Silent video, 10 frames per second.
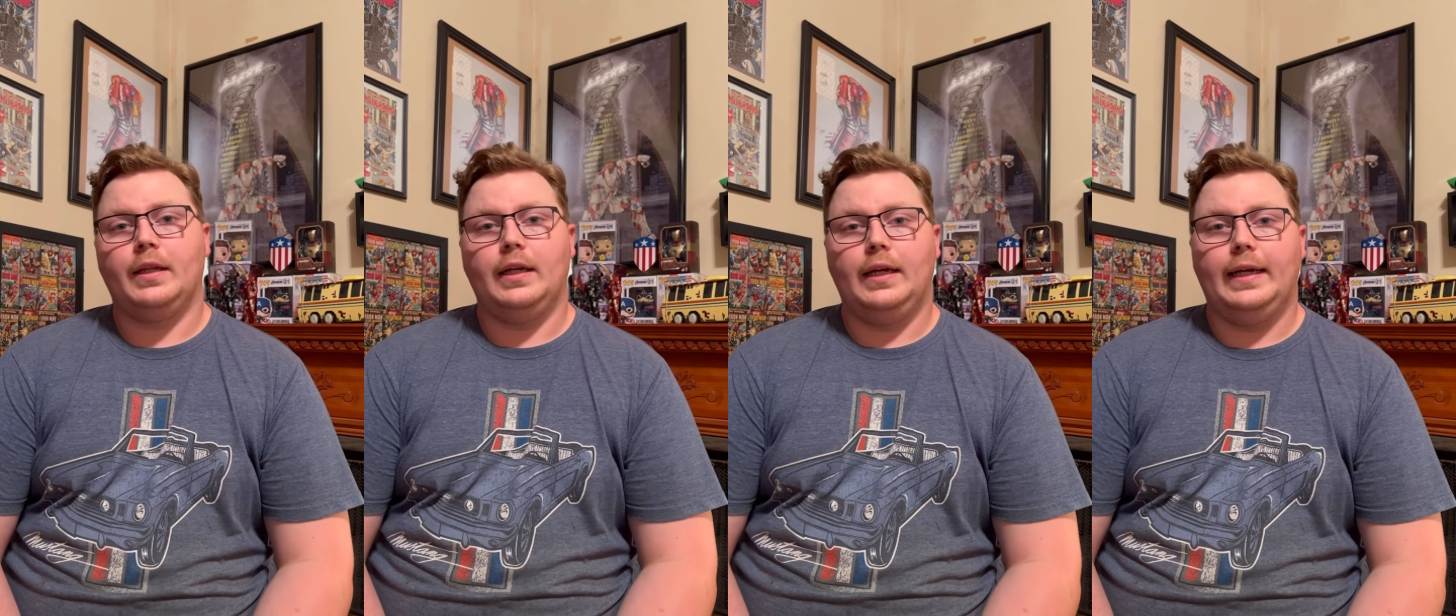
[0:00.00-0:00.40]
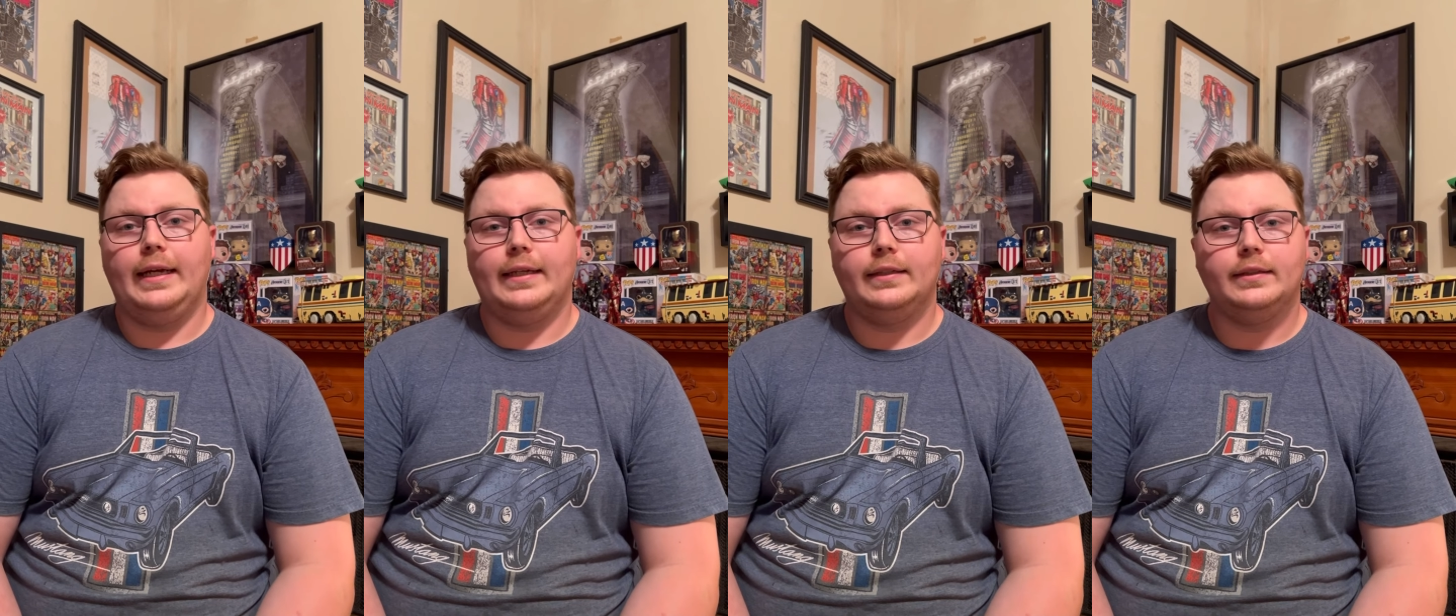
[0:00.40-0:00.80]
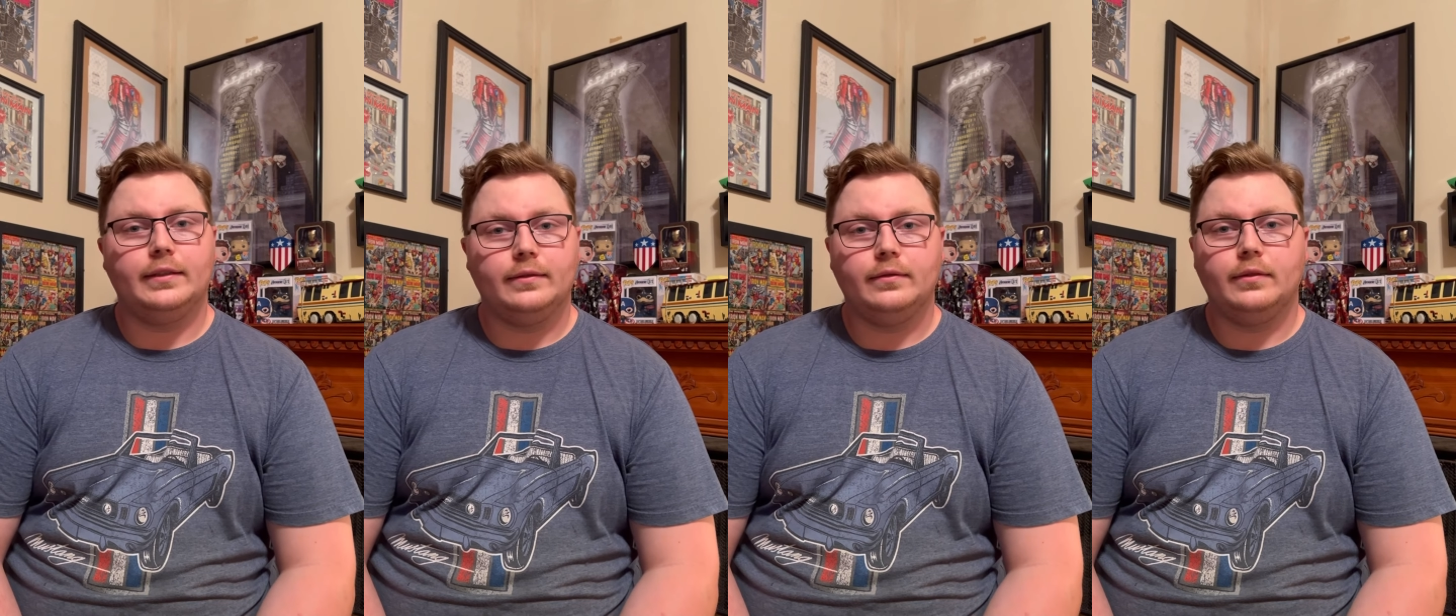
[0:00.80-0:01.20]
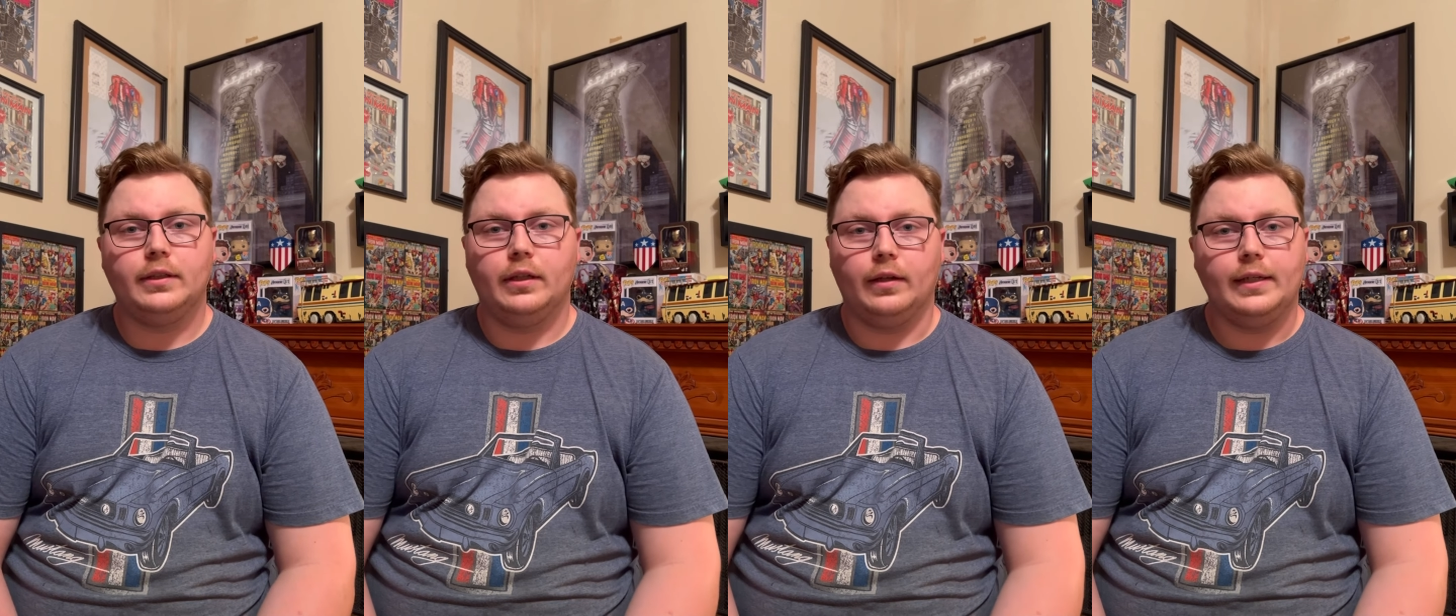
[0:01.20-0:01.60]
and
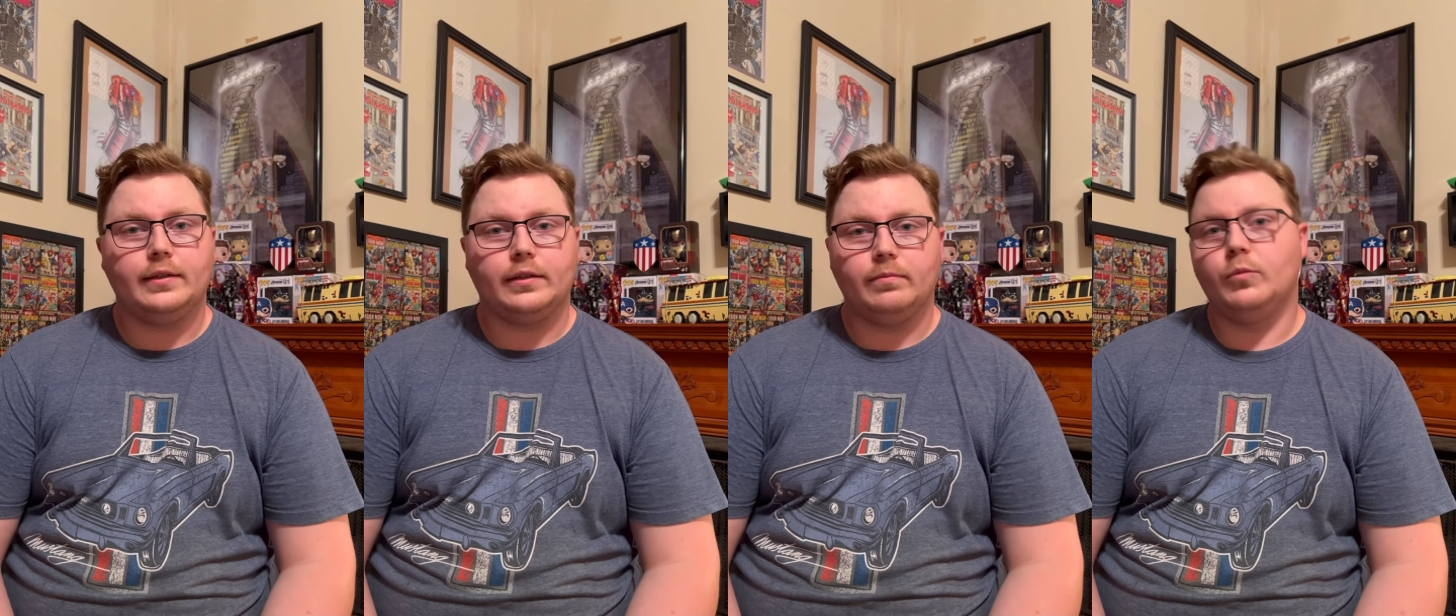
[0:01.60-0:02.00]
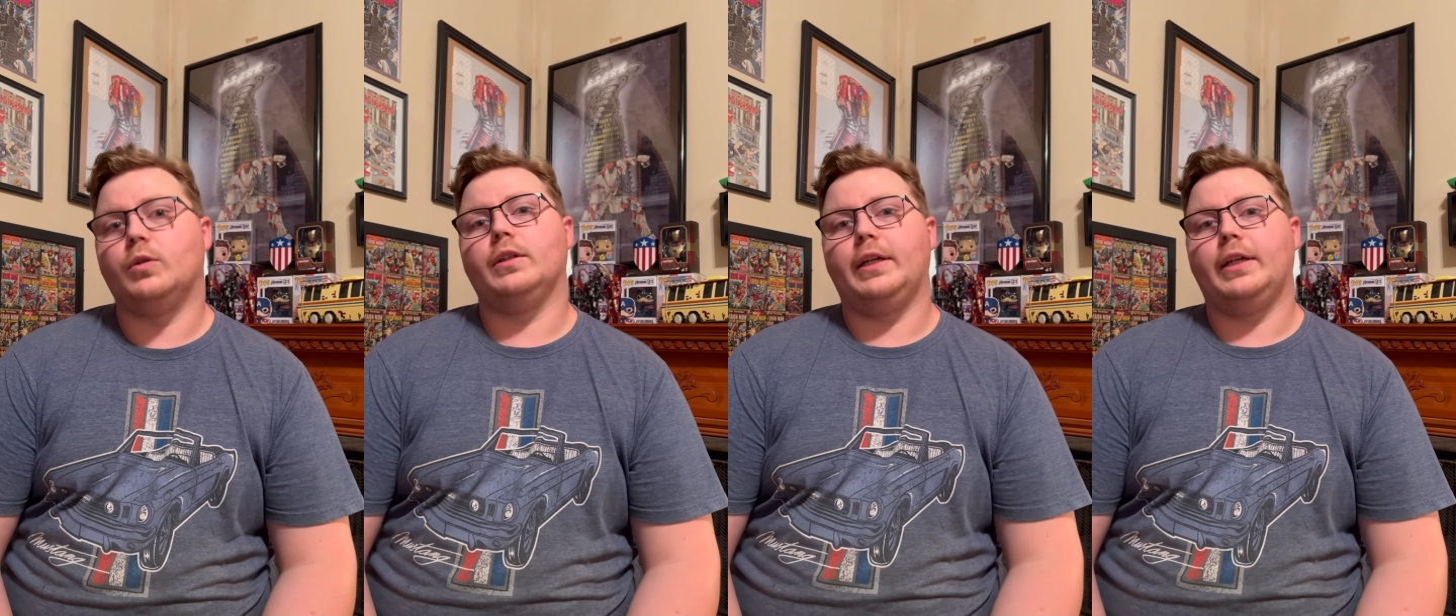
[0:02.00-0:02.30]
that's more than